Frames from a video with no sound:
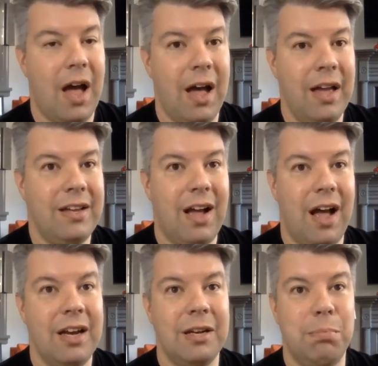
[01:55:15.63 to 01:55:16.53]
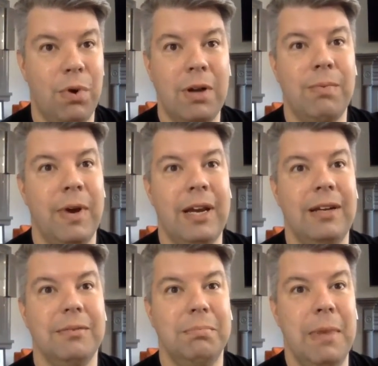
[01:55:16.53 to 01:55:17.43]
iconic Broadway
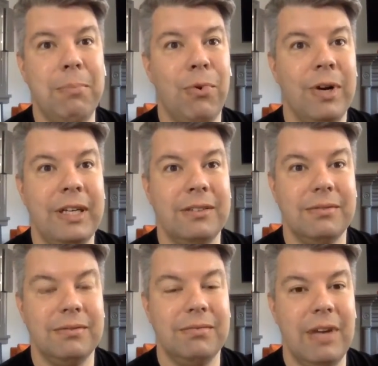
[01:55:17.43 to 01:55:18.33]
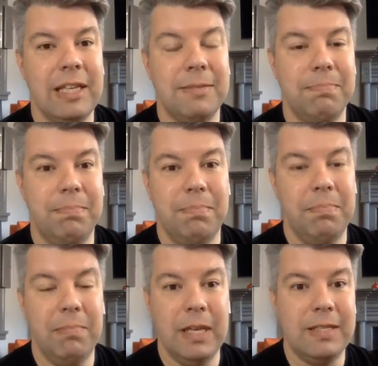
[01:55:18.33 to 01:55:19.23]
memory. It's
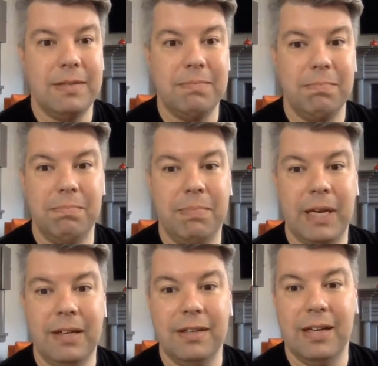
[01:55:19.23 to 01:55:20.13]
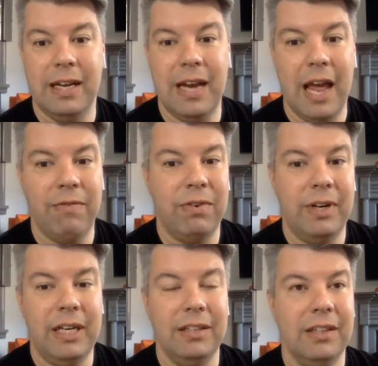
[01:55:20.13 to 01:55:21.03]
it's been in
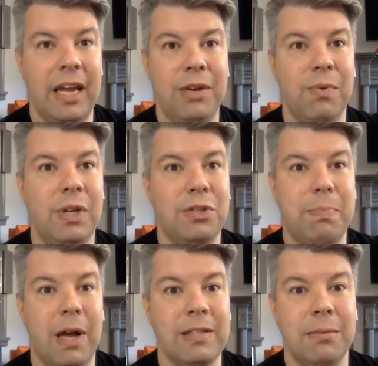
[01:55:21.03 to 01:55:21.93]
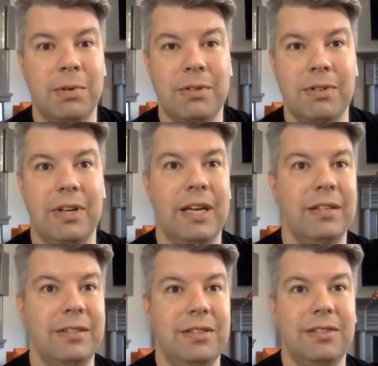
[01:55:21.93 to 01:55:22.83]
every language possible,
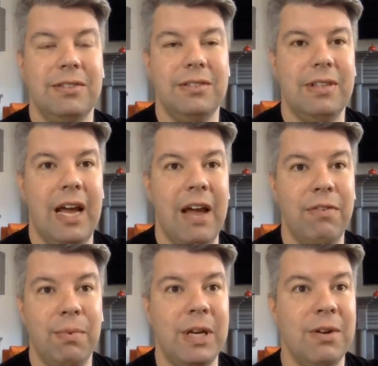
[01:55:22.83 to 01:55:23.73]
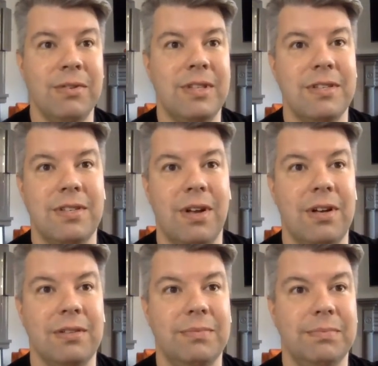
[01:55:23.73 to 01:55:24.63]
and everyone knows the song.